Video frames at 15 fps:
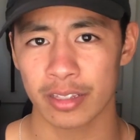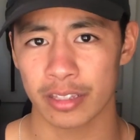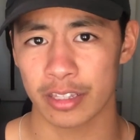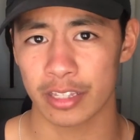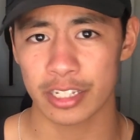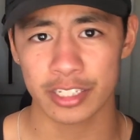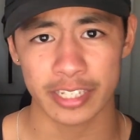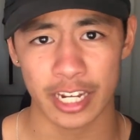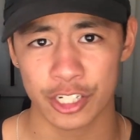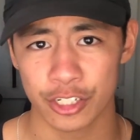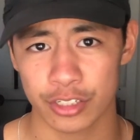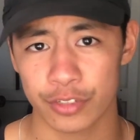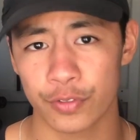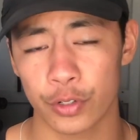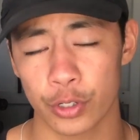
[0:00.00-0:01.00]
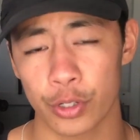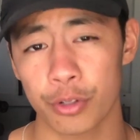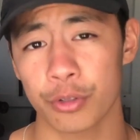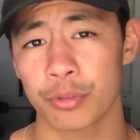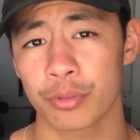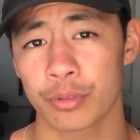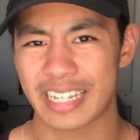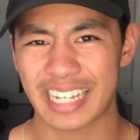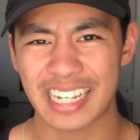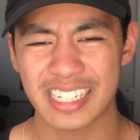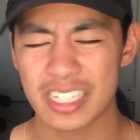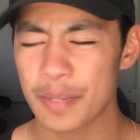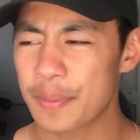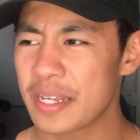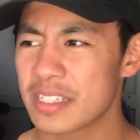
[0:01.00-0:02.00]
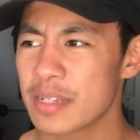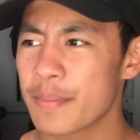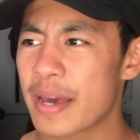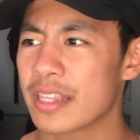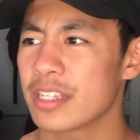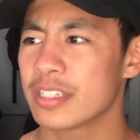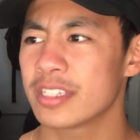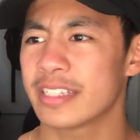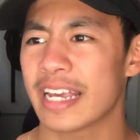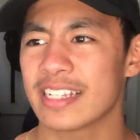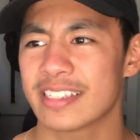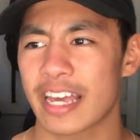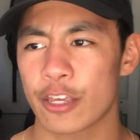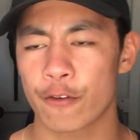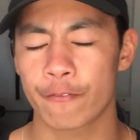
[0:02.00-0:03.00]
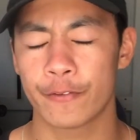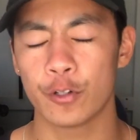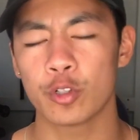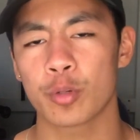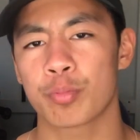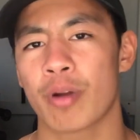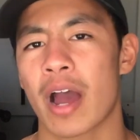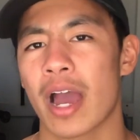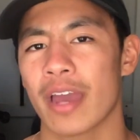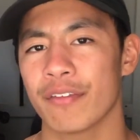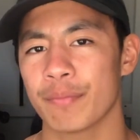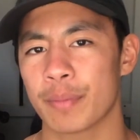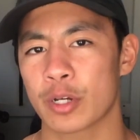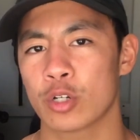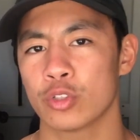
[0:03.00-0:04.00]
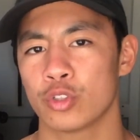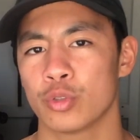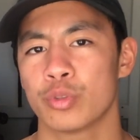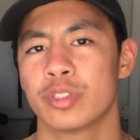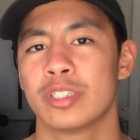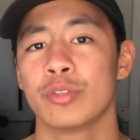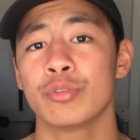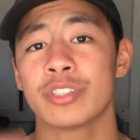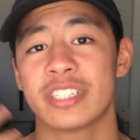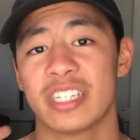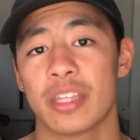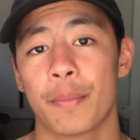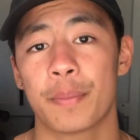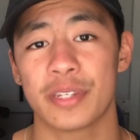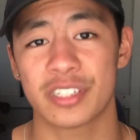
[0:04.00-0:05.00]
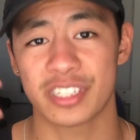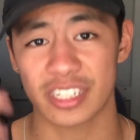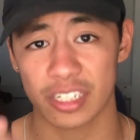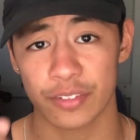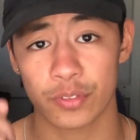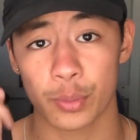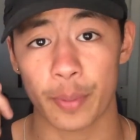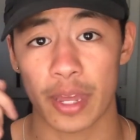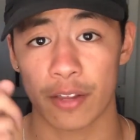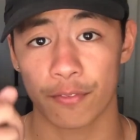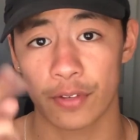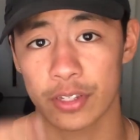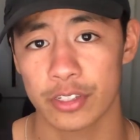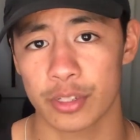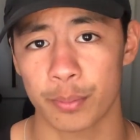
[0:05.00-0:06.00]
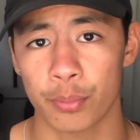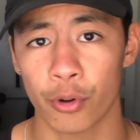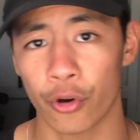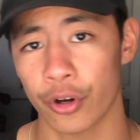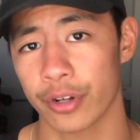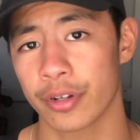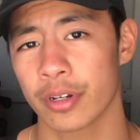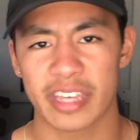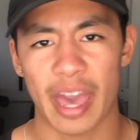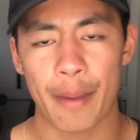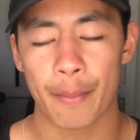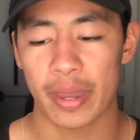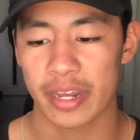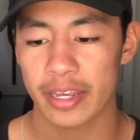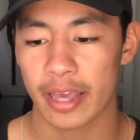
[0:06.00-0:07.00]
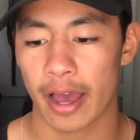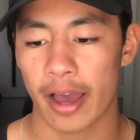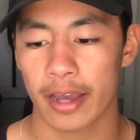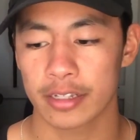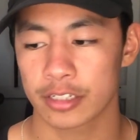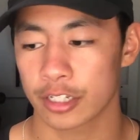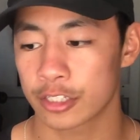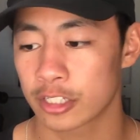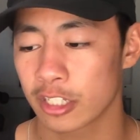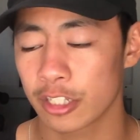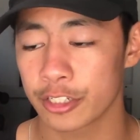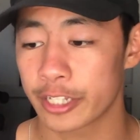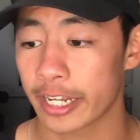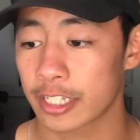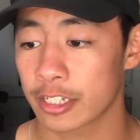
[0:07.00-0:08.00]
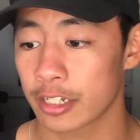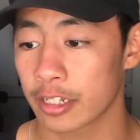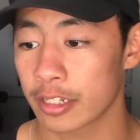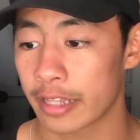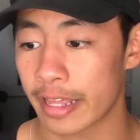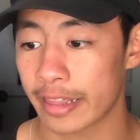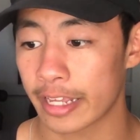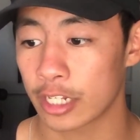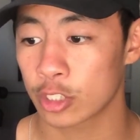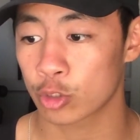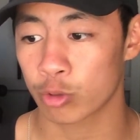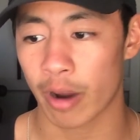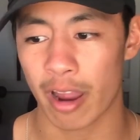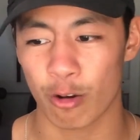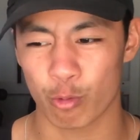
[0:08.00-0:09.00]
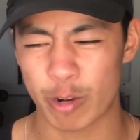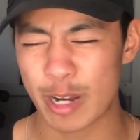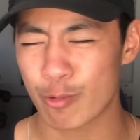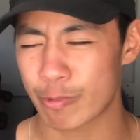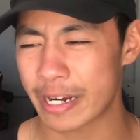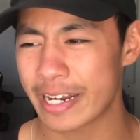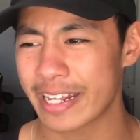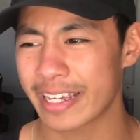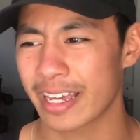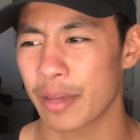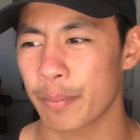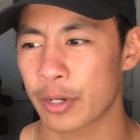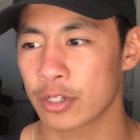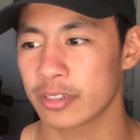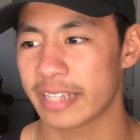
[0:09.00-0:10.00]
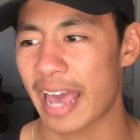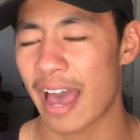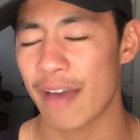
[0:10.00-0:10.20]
then this section's for you. The easy peasy method states that you feel deprived because you still see the perceived benefits in porn. Yet many guys are still addicted and they try rereading it because they